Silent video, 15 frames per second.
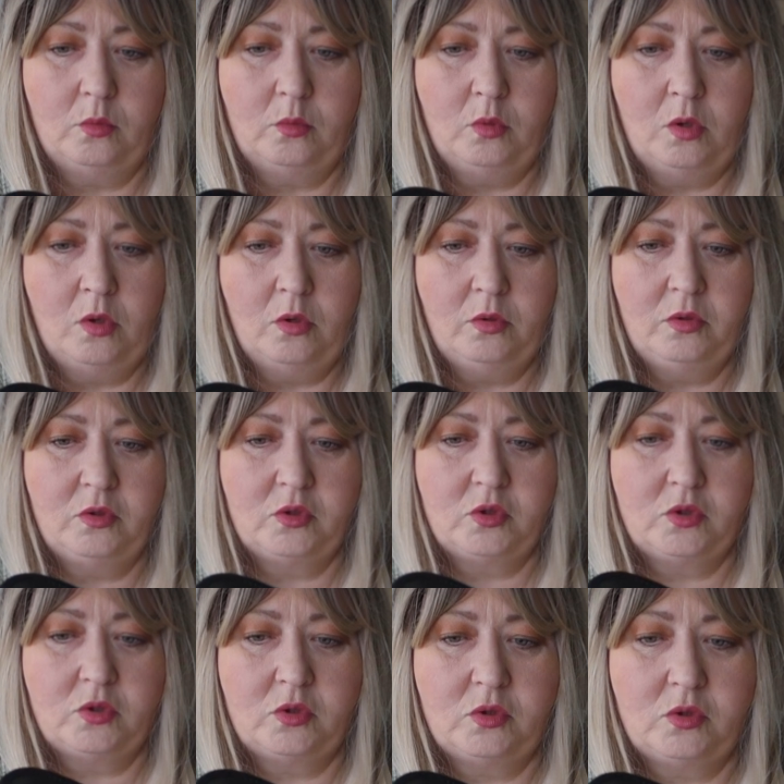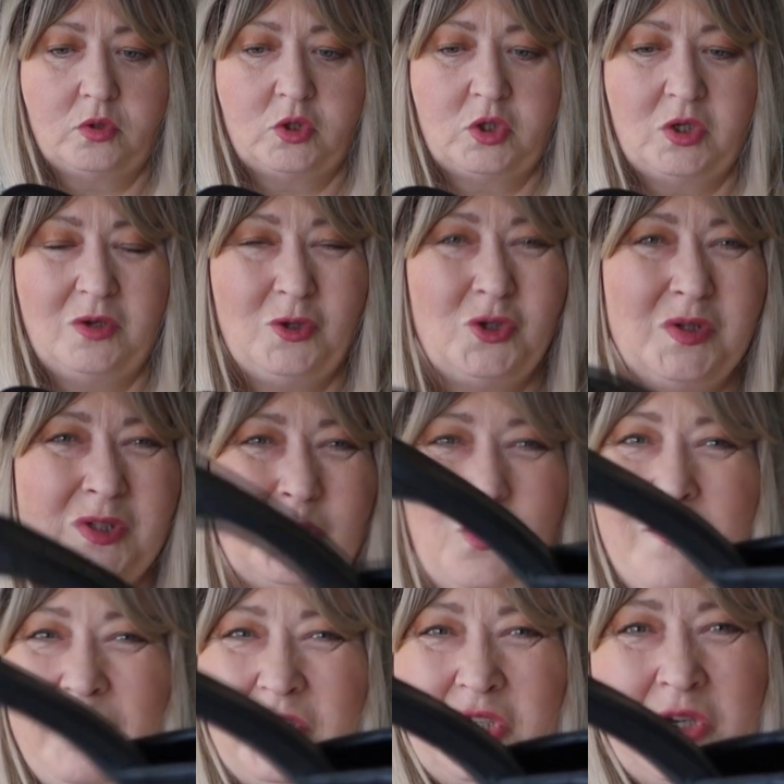one, two, just
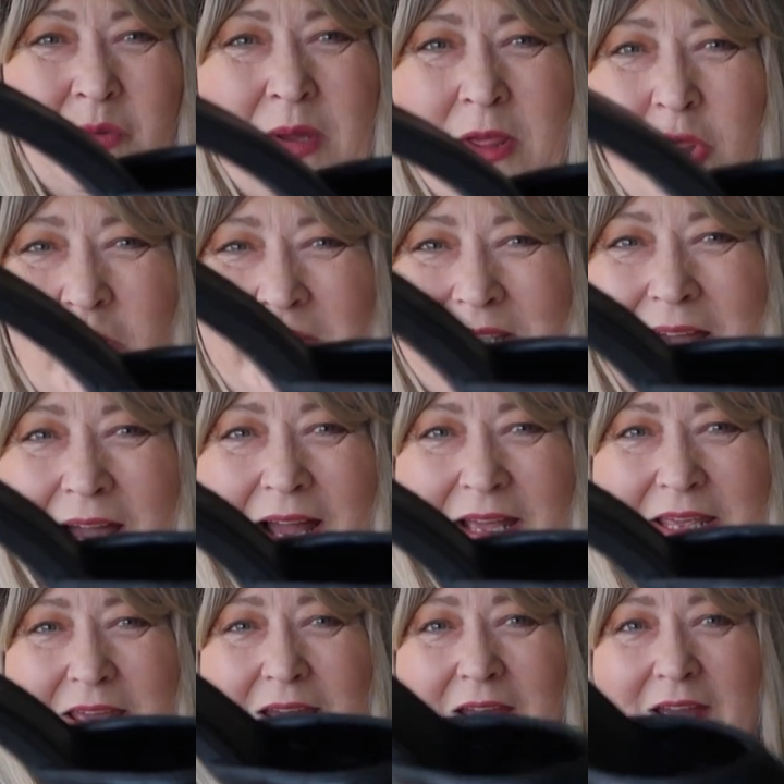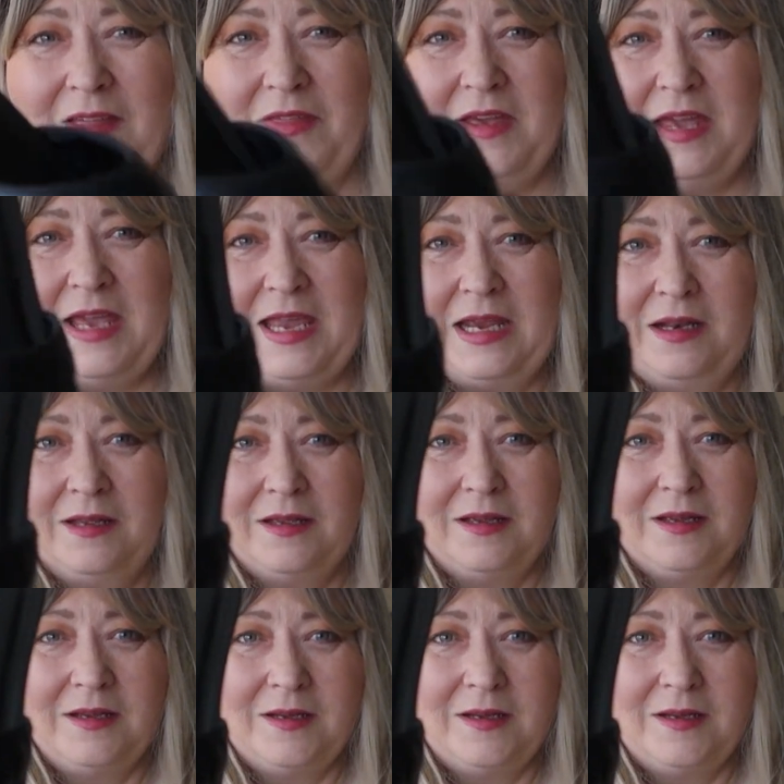over two inches high, the heel.